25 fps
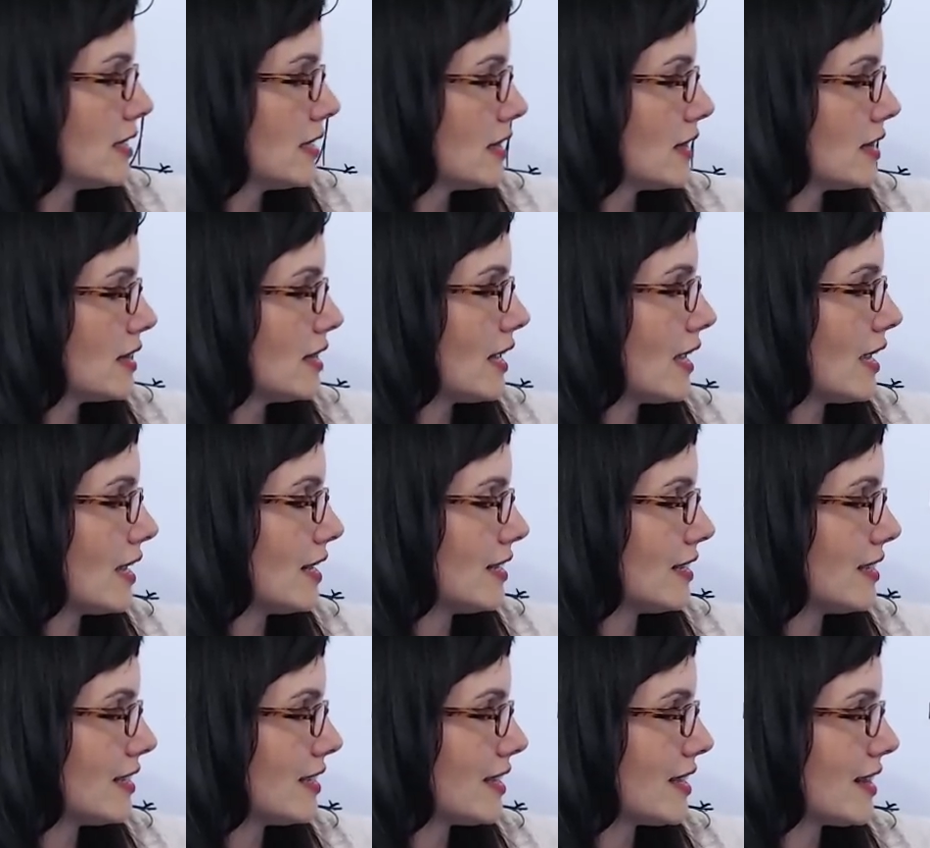that
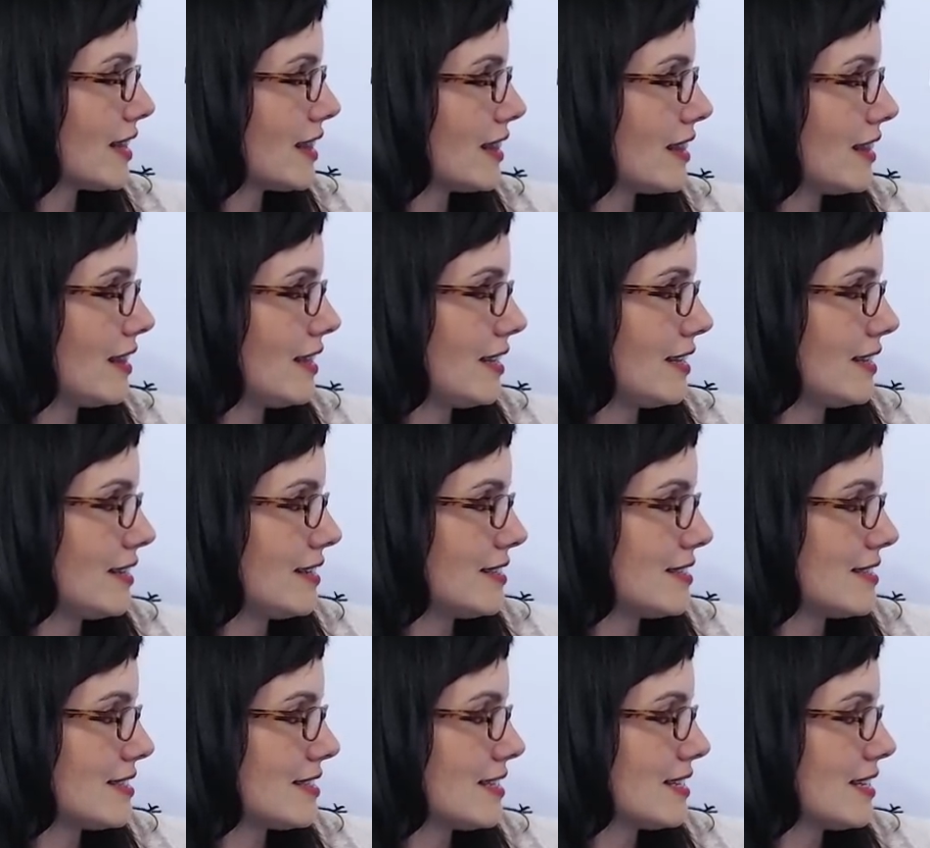
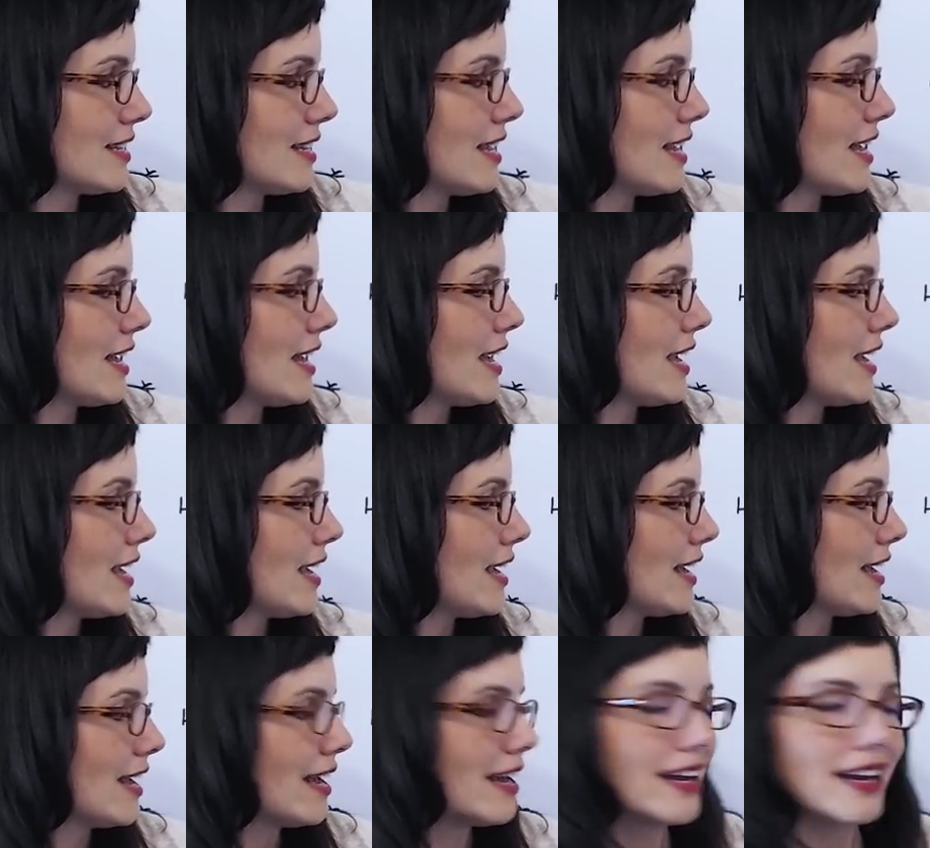this
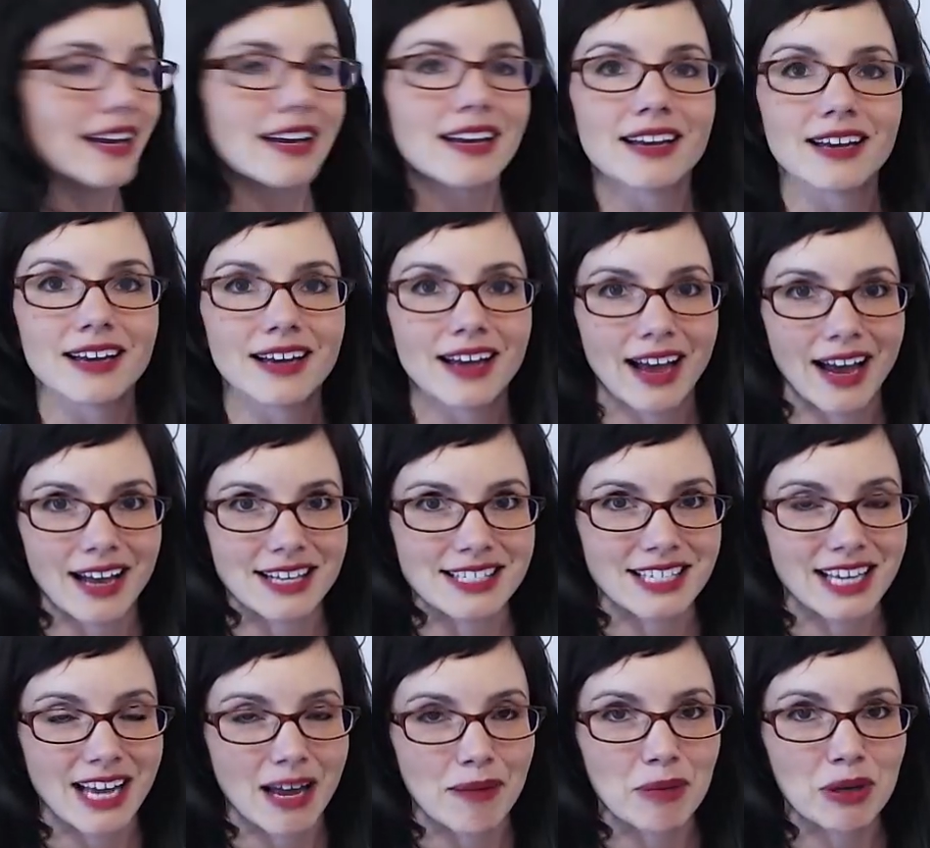has
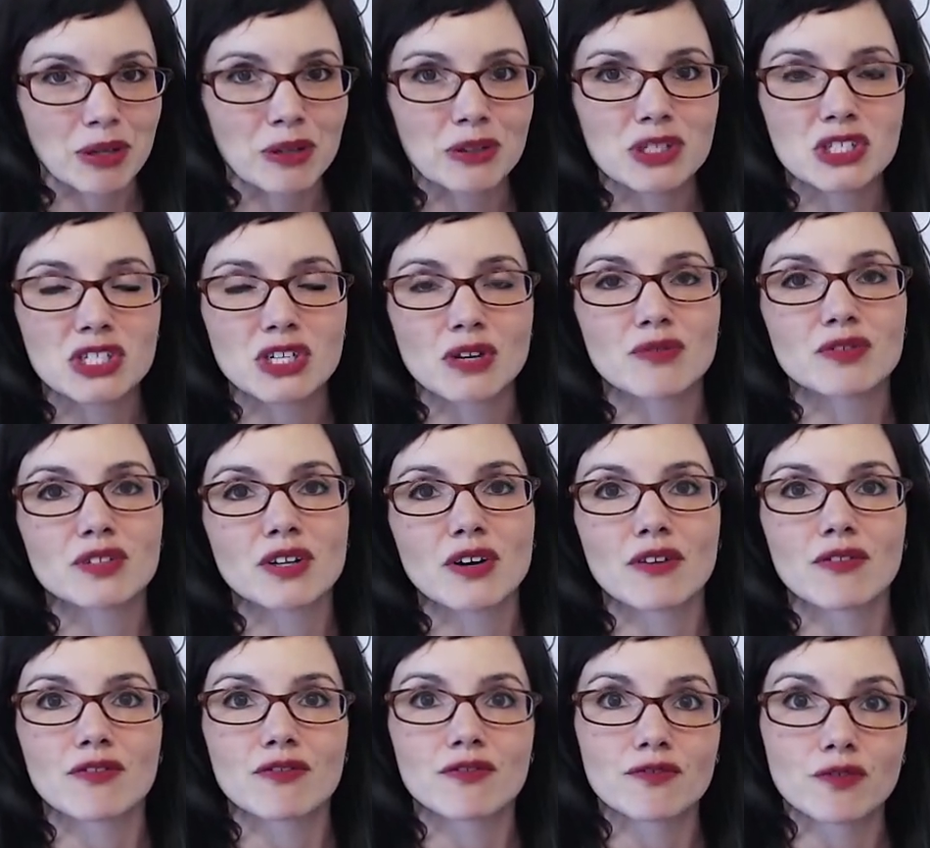a chemical shift
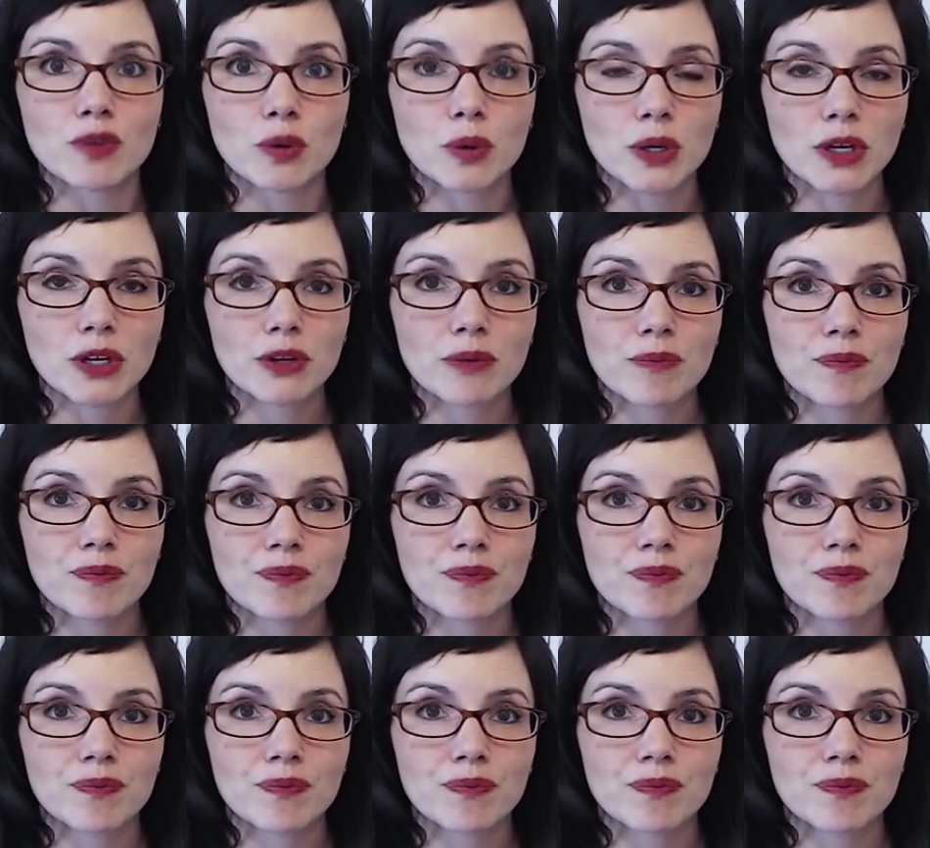of 4.